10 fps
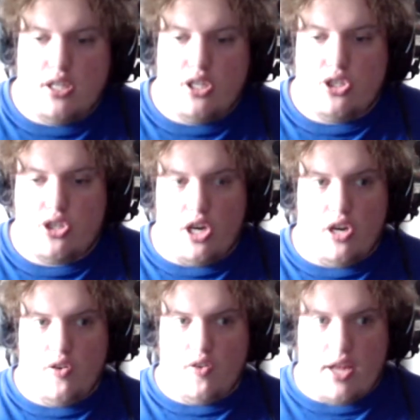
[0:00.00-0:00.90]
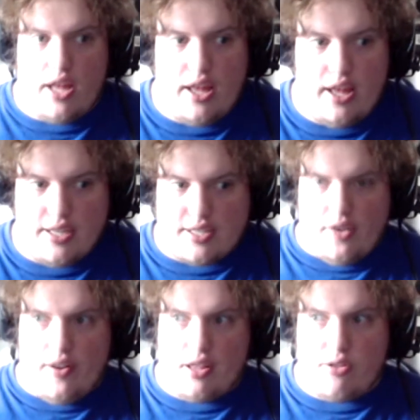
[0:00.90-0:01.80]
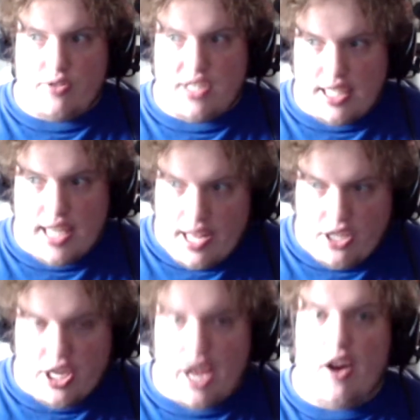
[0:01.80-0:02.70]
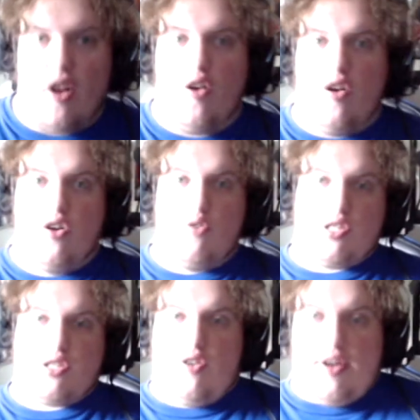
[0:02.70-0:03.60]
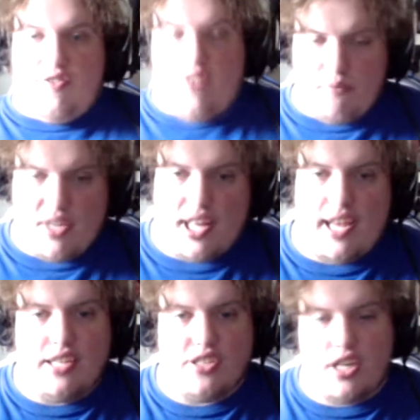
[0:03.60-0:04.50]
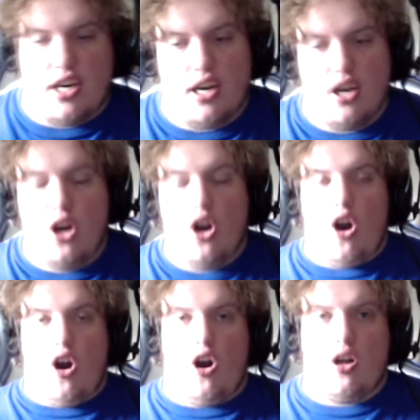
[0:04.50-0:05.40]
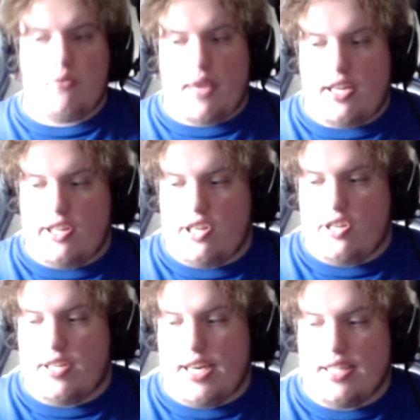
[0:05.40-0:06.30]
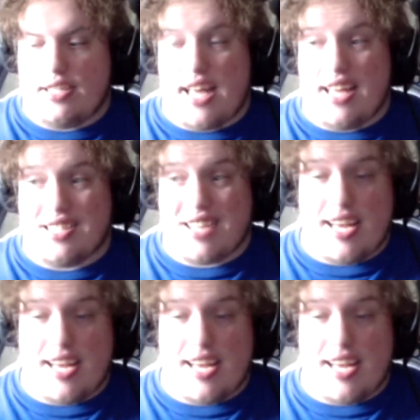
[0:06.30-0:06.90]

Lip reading: so it's going through DHL, which is going from Malaysia all the way to the United States.